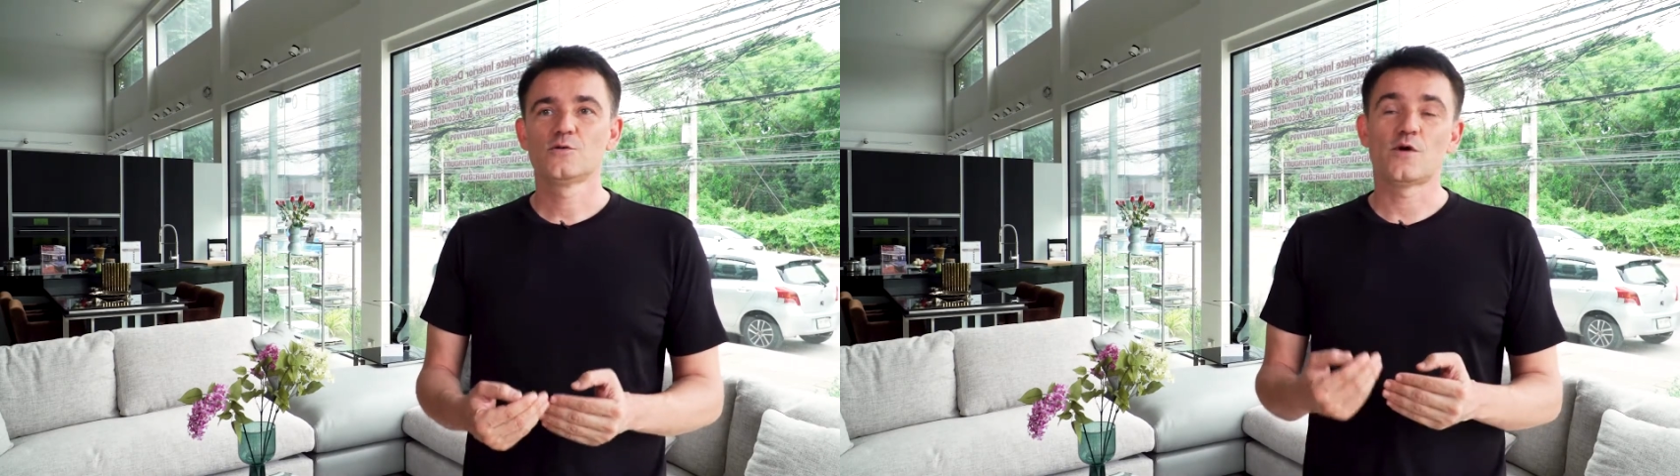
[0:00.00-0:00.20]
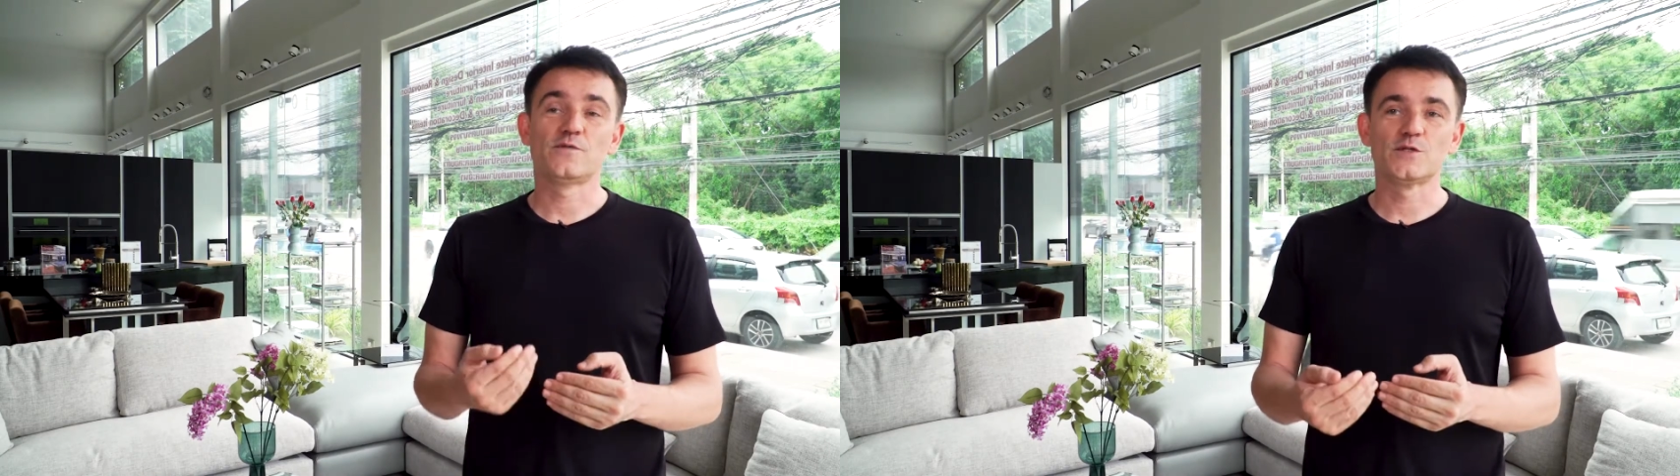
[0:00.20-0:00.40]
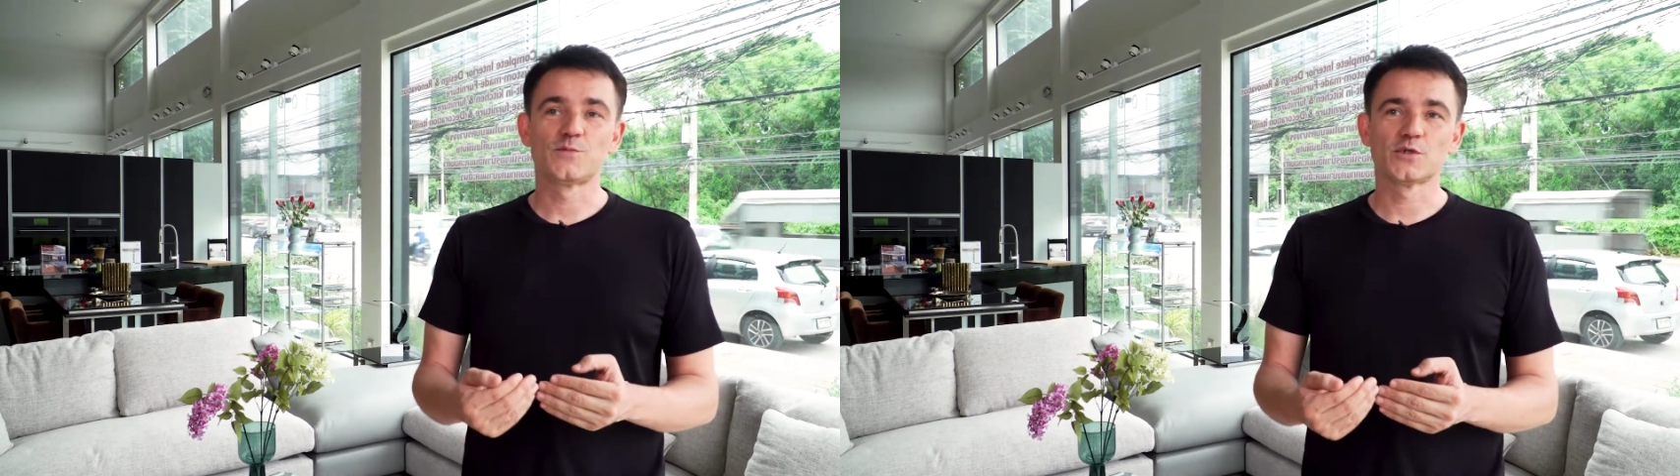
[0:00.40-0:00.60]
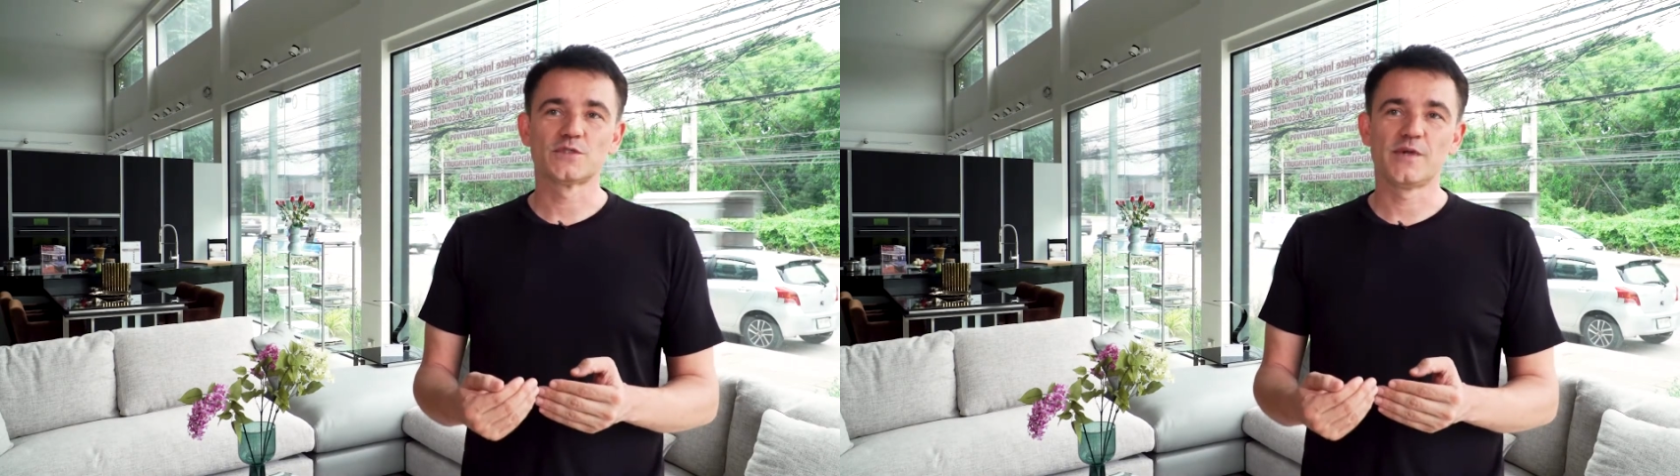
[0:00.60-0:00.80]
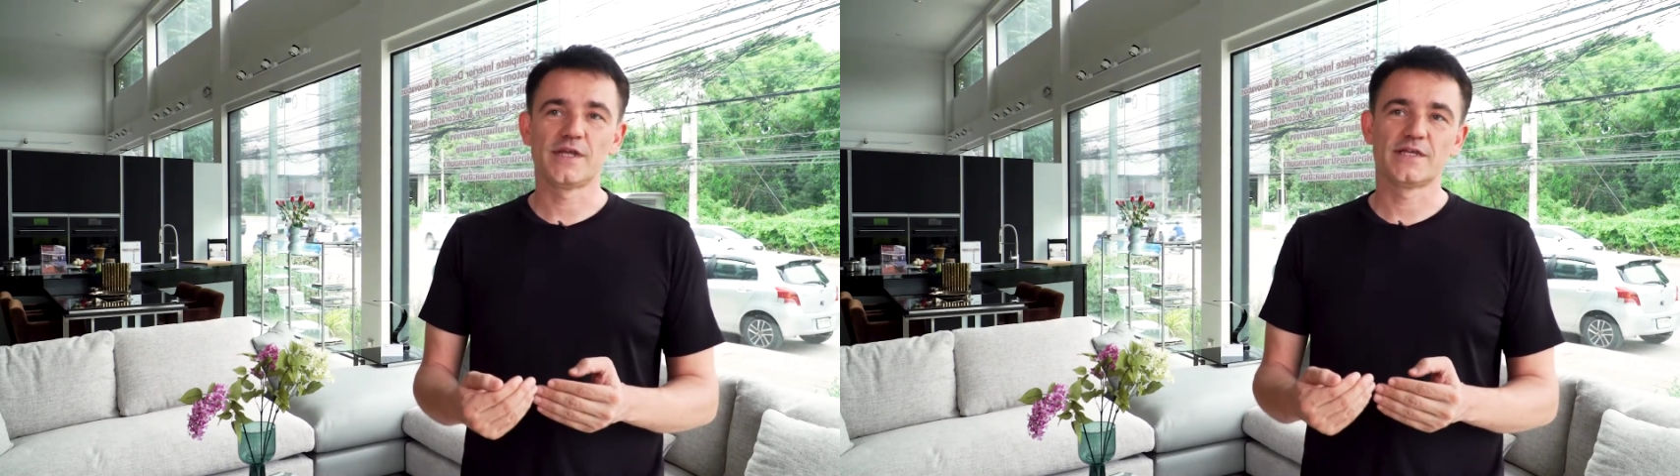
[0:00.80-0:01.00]
to have these
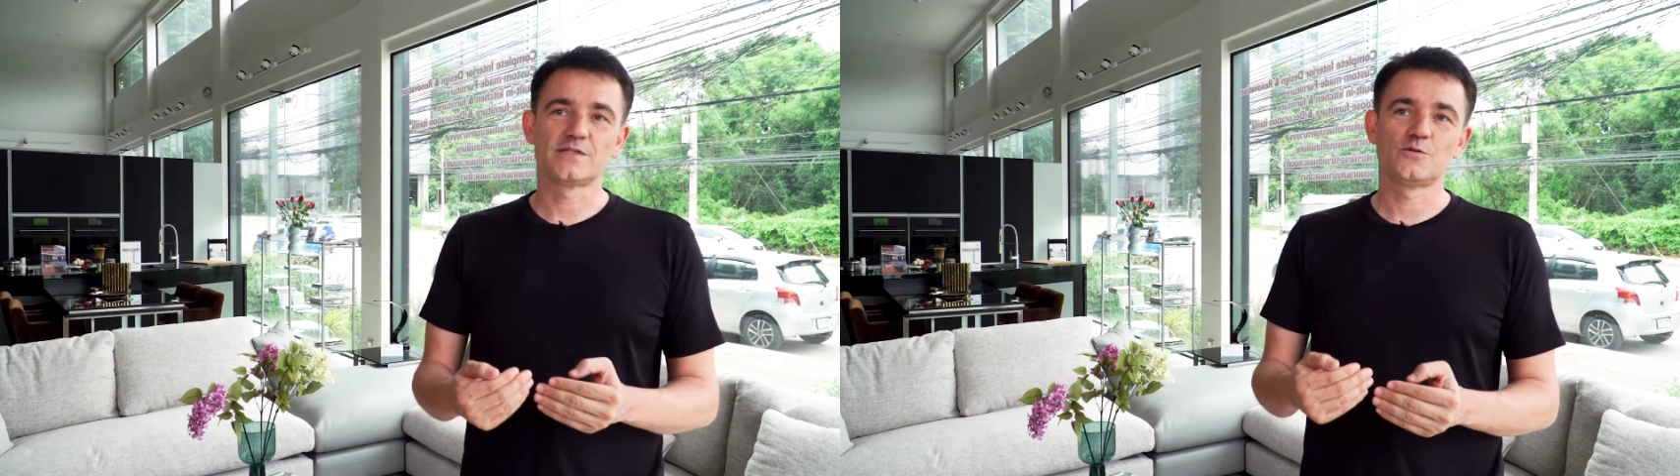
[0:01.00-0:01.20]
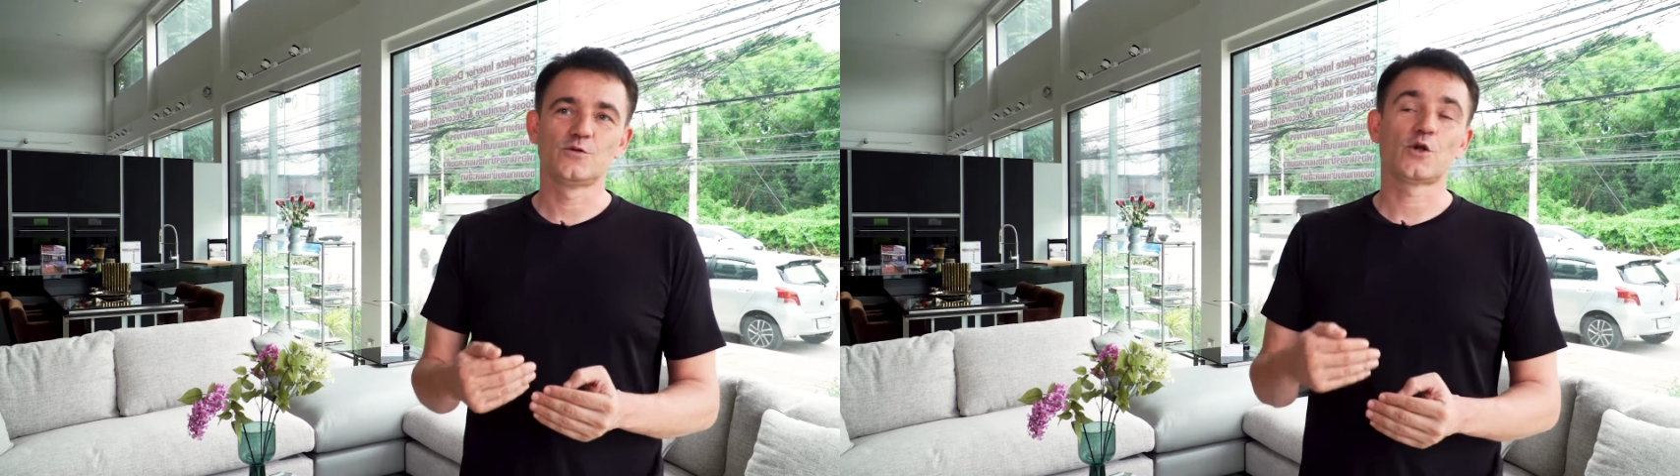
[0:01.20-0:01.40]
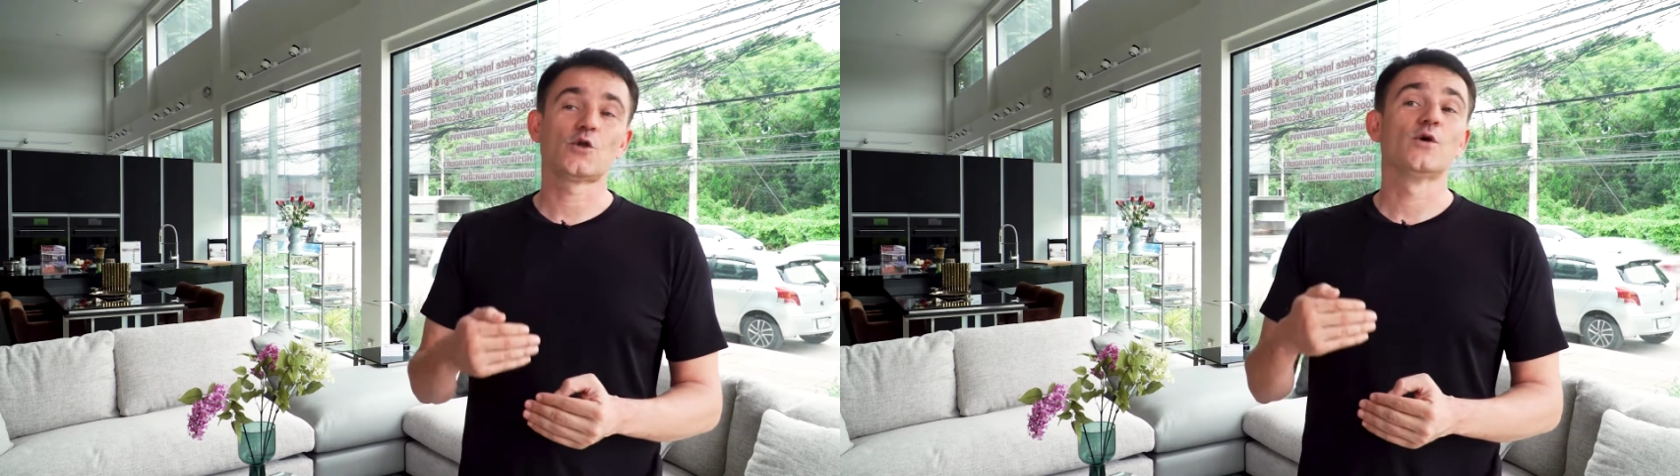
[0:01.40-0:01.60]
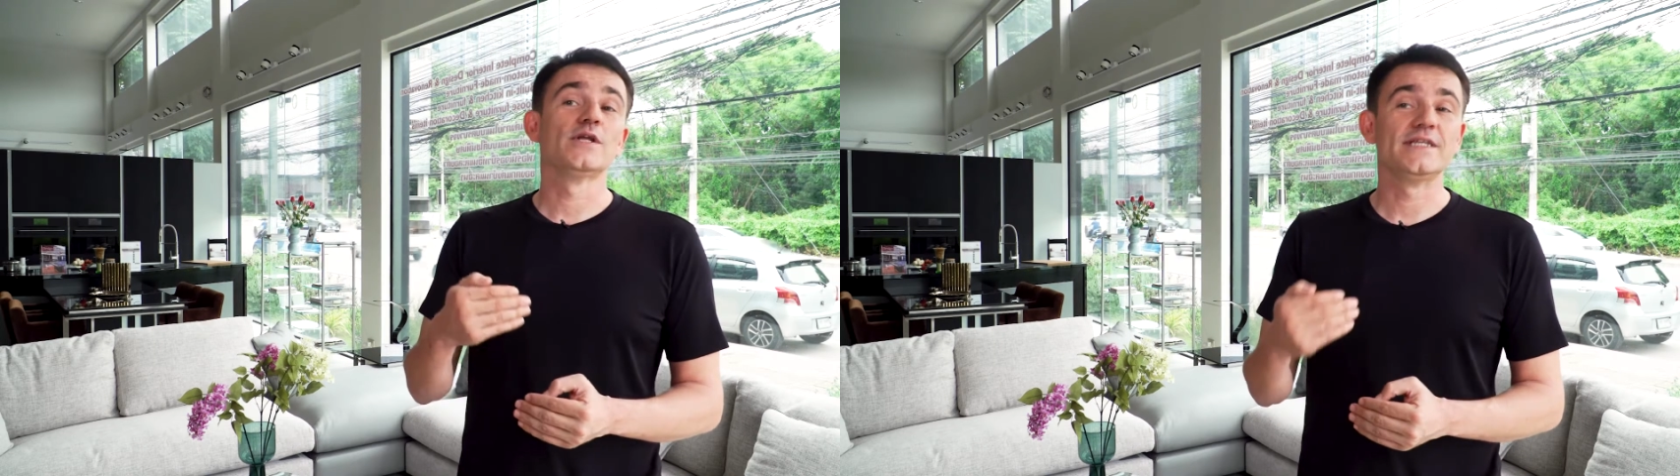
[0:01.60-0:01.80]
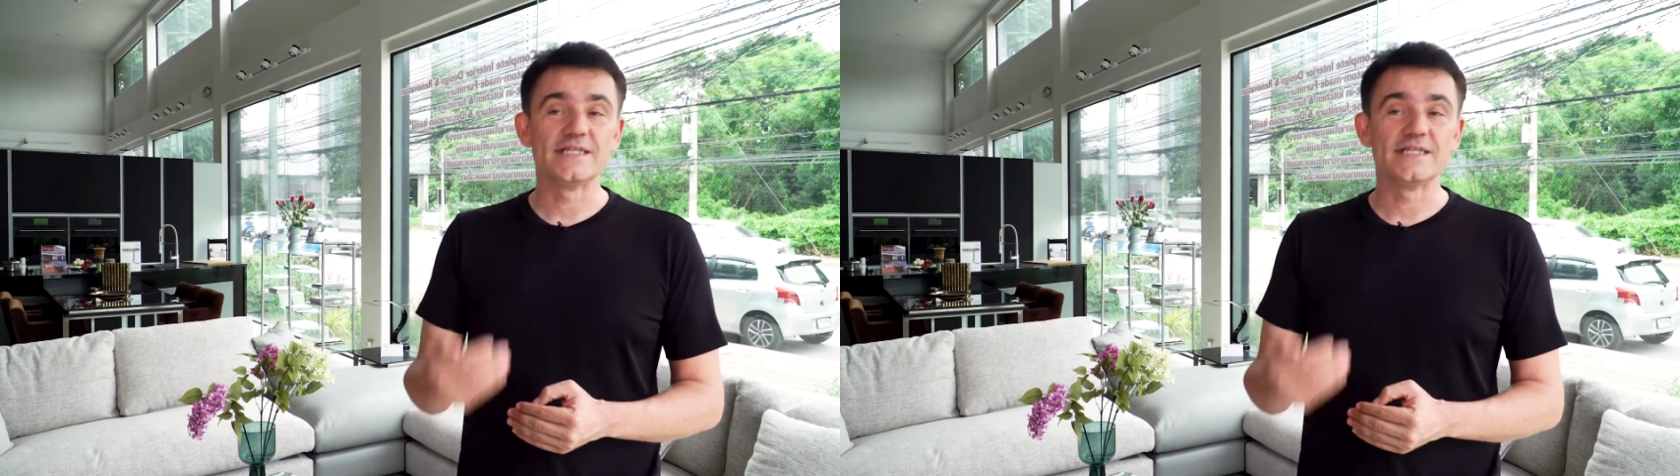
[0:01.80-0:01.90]
possibilities to not only